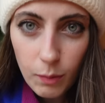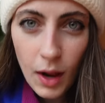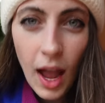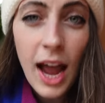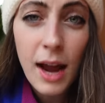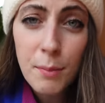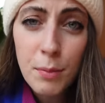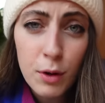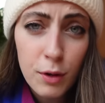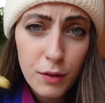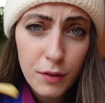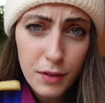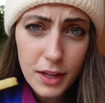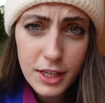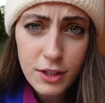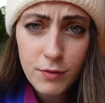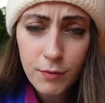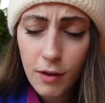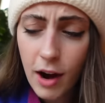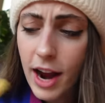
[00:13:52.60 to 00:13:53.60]
I approve of
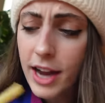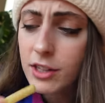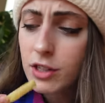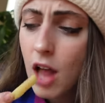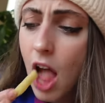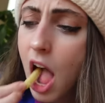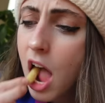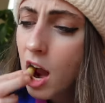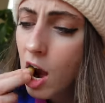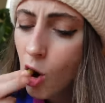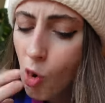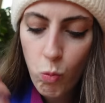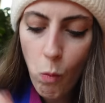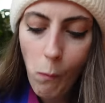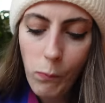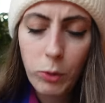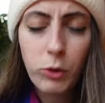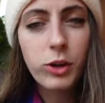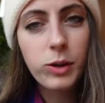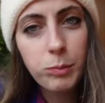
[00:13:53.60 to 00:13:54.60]
these fries.
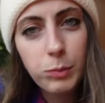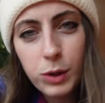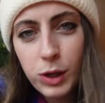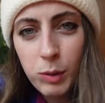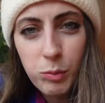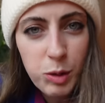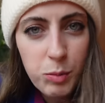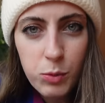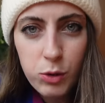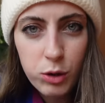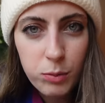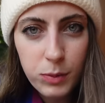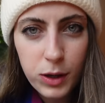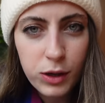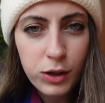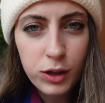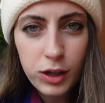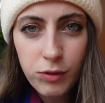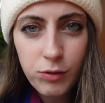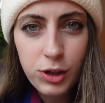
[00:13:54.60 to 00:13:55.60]
Look, I'm becoming more
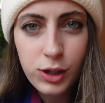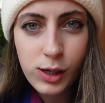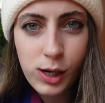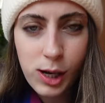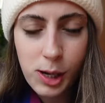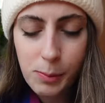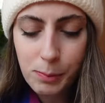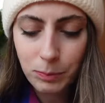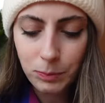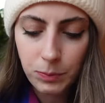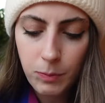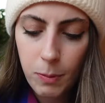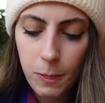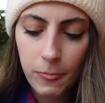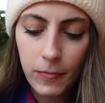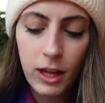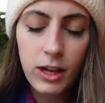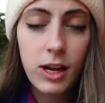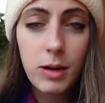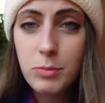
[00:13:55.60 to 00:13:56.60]
American every time.
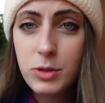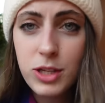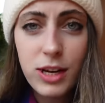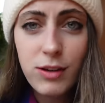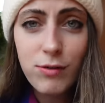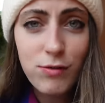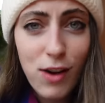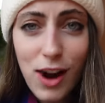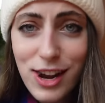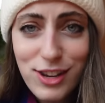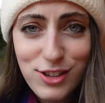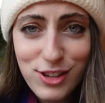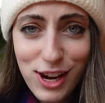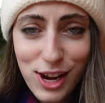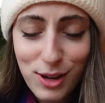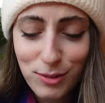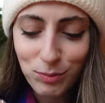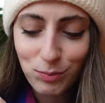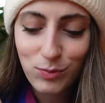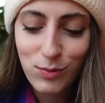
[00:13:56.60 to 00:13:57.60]
Like, I'm saying fries
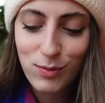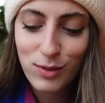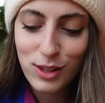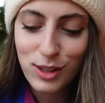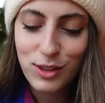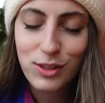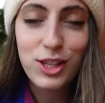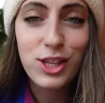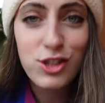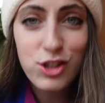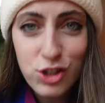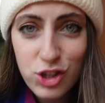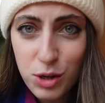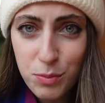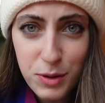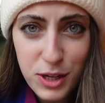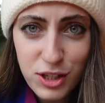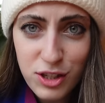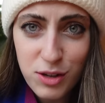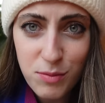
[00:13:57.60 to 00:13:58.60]
now. These are
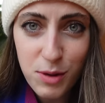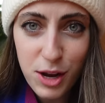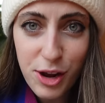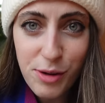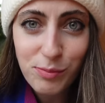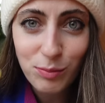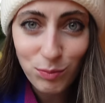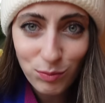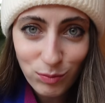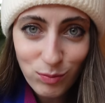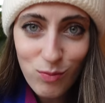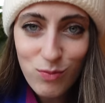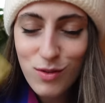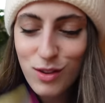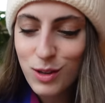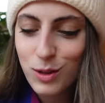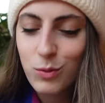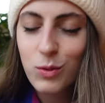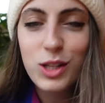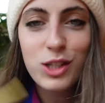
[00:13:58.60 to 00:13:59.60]
chippies to me.
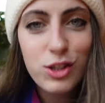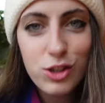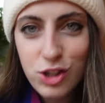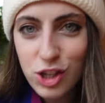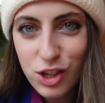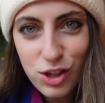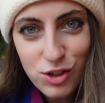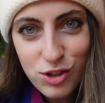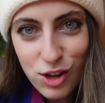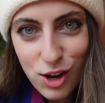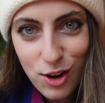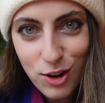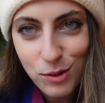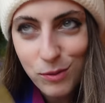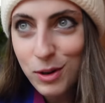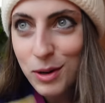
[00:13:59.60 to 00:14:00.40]
Where's the chicken salt?